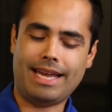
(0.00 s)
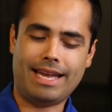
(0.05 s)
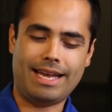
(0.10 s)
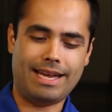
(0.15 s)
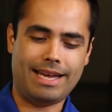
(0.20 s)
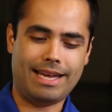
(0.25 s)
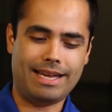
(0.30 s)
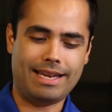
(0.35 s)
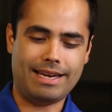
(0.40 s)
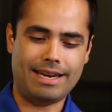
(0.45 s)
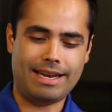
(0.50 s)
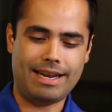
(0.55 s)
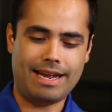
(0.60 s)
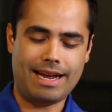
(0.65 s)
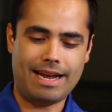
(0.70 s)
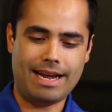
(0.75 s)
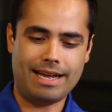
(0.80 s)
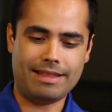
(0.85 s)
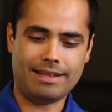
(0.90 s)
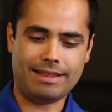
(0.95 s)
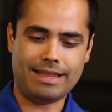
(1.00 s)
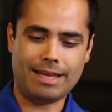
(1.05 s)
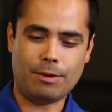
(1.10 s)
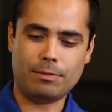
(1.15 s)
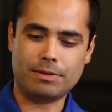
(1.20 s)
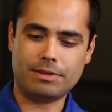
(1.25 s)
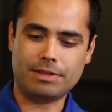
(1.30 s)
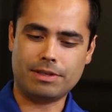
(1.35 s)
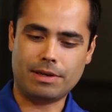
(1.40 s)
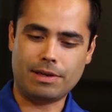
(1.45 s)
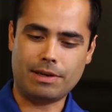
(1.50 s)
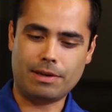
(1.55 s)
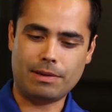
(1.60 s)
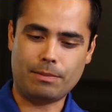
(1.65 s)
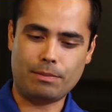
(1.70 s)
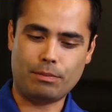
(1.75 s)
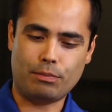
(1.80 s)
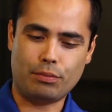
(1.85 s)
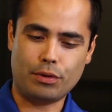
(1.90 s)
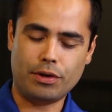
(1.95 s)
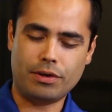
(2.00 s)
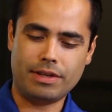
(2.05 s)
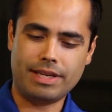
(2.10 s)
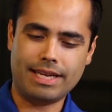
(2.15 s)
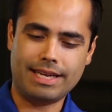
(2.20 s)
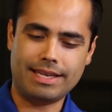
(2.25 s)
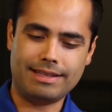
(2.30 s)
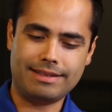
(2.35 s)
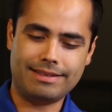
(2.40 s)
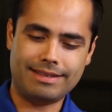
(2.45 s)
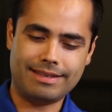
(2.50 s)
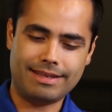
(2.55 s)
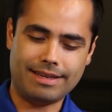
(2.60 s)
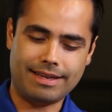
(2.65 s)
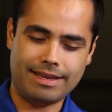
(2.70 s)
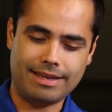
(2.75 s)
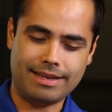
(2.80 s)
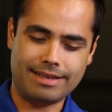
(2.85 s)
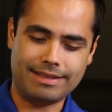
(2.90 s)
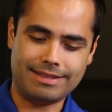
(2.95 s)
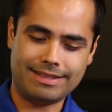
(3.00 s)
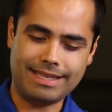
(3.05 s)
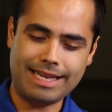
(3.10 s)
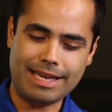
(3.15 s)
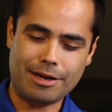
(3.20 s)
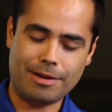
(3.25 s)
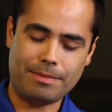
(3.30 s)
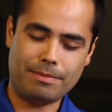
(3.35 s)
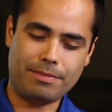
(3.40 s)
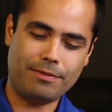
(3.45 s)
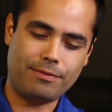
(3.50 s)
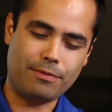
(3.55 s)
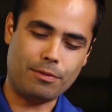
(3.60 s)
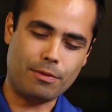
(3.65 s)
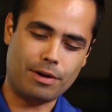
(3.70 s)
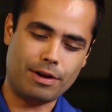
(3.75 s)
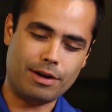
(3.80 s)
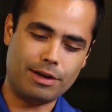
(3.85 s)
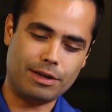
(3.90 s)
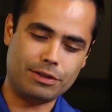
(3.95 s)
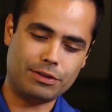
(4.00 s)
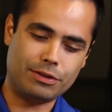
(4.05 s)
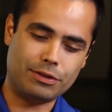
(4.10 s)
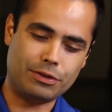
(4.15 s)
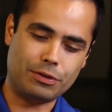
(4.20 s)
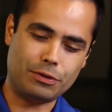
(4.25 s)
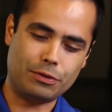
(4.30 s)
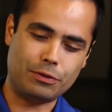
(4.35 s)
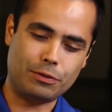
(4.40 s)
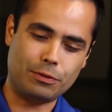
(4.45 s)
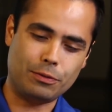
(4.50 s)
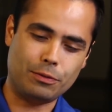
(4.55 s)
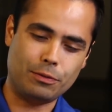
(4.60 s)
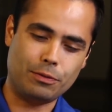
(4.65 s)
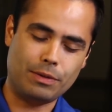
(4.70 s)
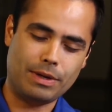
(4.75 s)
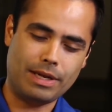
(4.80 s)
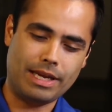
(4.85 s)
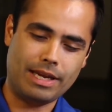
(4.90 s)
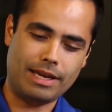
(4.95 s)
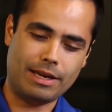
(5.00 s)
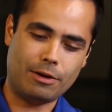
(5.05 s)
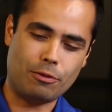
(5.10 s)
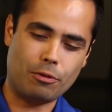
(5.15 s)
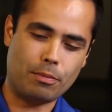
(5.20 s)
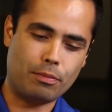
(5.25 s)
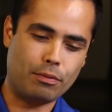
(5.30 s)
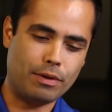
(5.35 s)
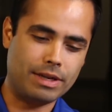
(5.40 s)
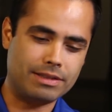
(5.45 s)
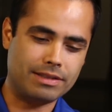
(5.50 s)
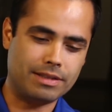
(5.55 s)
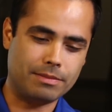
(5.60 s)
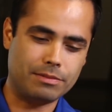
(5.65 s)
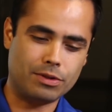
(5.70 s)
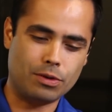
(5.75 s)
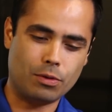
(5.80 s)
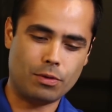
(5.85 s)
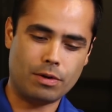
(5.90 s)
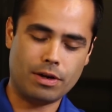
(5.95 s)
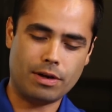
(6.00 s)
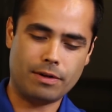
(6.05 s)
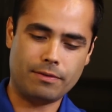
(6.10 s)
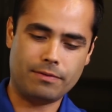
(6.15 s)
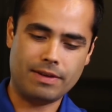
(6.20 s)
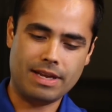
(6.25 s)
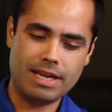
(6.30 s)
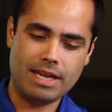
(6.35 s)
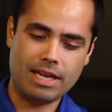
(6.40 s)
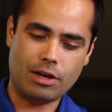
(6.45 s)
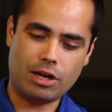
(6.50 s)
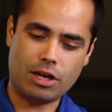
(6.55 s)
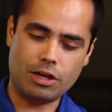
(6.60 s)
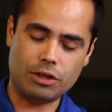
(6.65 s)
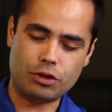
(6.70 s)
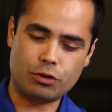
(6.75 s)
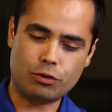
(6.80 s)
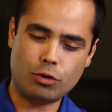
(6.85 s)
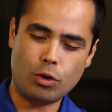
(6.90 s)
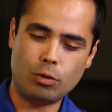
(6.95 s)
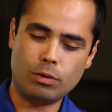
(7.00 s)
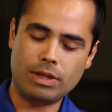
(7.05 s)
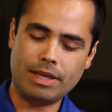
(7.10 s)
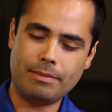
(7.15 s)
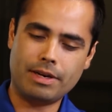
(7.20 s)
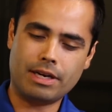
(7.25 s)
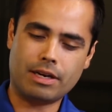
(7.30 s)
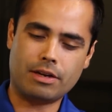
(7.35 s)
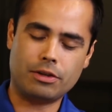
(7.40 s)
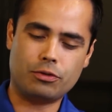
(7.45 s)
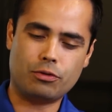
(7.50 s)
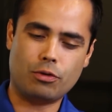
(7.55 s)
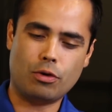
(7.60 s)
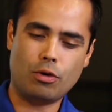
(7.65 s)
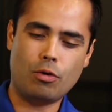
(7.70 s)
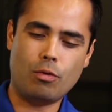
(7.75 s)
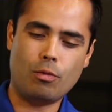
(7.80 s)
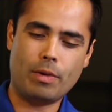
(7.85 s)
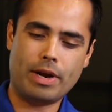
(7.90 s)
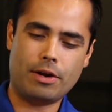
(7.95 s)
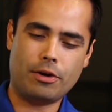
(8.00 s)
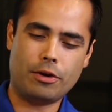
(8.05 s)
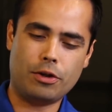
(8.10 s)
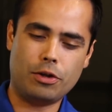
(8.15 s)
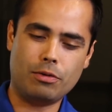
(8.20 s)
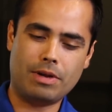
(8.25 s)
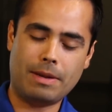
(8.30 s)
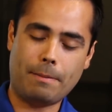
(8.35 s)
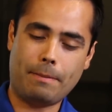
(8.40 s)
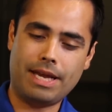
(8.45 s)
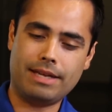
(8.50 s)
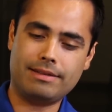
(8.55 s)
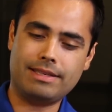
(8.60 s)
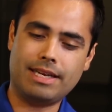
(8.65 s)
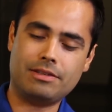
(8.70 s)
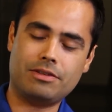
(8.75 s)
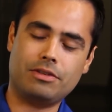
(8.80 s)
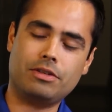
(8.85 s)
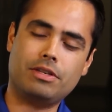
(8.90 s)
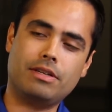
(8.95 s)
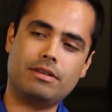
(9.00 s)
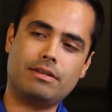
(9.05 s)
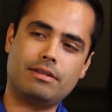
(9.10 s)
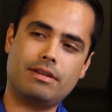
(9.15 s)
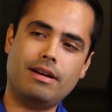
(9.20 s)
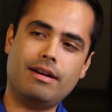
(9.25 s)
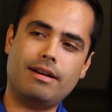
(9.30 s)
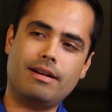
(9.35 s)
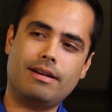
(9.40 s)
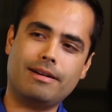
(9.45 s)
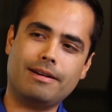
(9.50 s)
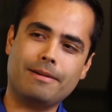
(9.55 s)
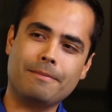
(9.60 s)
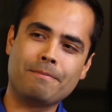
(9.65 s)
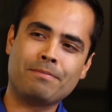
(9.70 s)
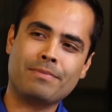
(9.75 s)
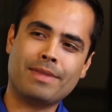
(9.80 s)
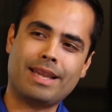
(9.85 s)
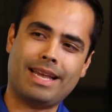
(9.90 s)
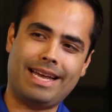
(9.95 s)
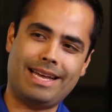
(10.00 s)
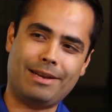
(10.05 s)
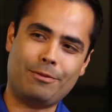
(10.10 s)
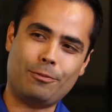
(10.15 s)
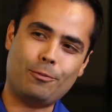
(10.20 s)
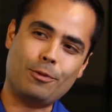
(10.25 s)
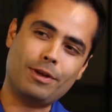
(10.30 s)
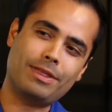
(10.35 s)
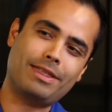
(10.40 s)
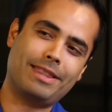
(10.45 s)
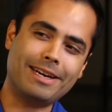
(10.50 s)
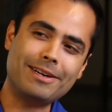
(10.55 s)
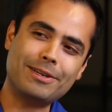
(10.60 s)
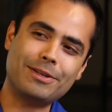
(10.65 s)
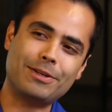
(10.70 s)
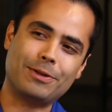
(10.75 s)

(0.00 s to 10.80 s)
And I thought that was a brilliant setup for us to incorporate some sort of control, limited control, where you can pay attention to your dog and what they're